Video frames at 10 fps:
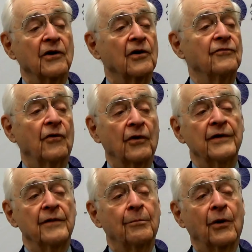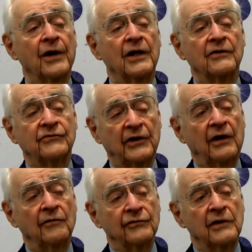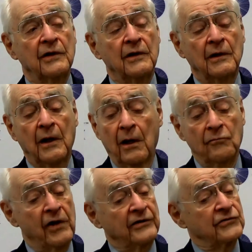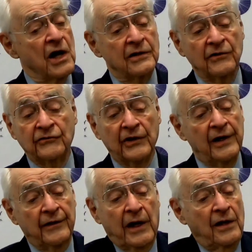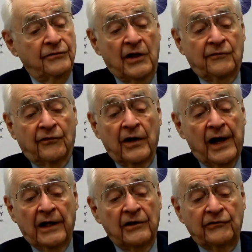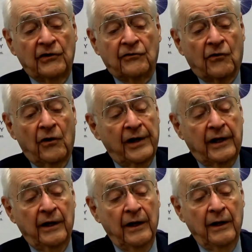nerve or in the brain itself. That's not to say that I think Fernandez and Troik